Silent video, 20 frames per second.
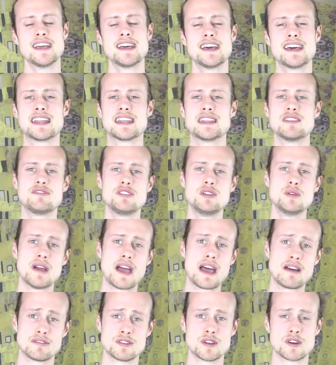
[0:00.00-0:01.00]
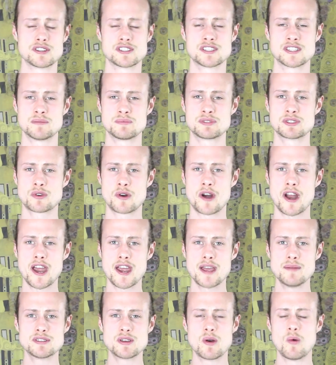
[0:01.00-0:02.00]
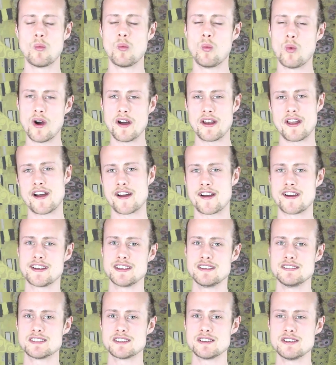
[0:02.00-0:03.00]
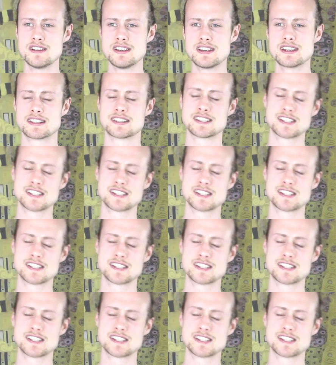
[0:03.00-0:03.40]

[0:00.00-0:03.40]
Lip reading: And if you have not subscribed, what are you doing?